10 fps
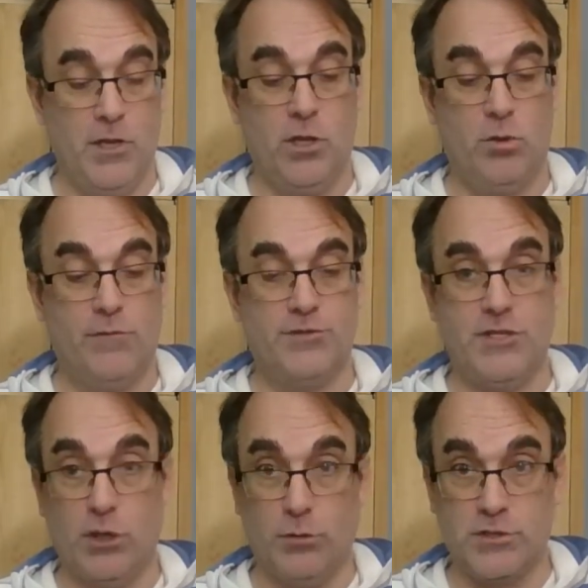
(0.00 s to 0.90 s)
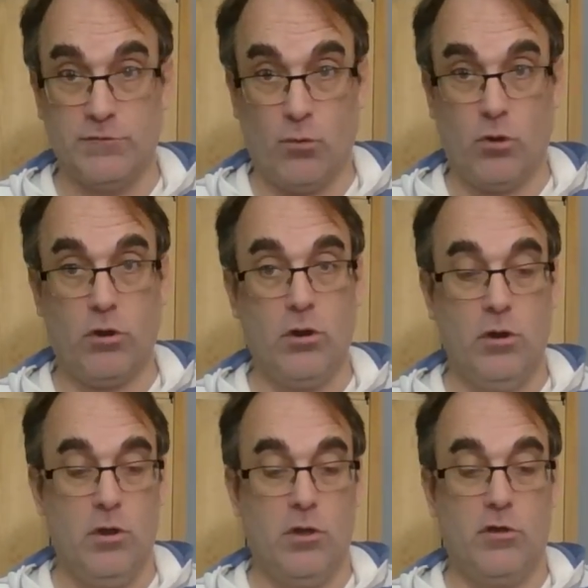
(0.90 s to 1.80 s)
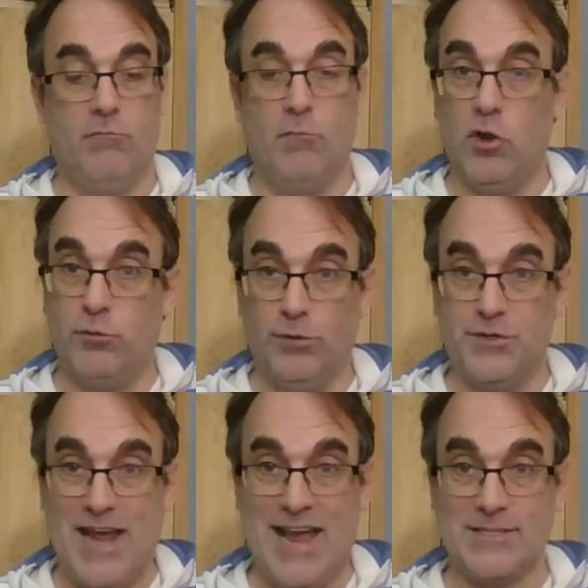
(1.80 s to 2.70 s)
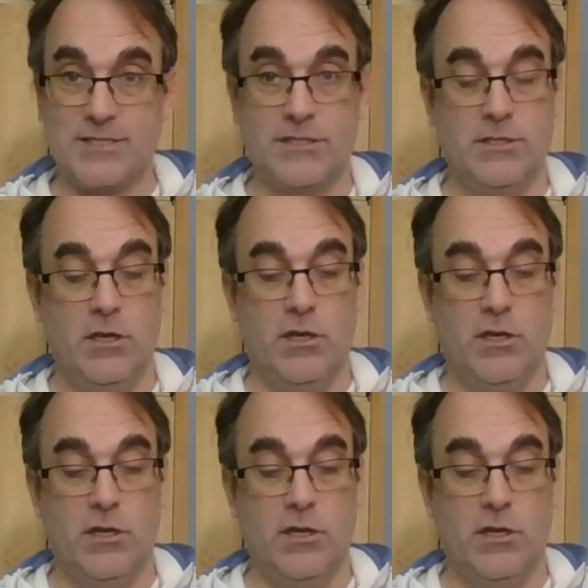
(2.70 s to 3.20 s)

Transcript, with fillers: you have sequence of order, you have multiple tasks,